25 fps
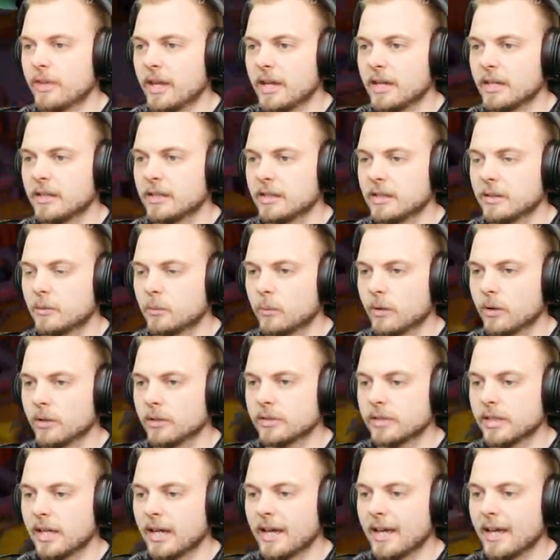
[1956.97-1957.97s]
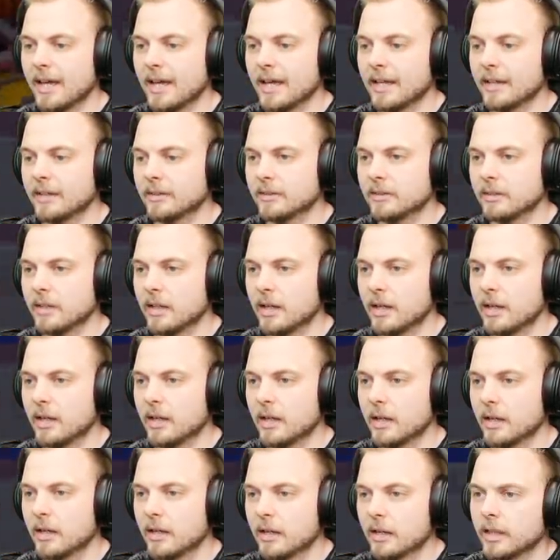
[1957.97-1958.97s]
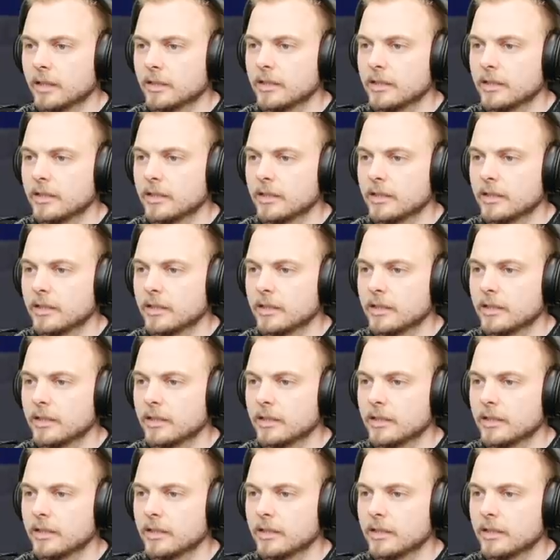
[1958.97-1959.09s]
they did was, and uh,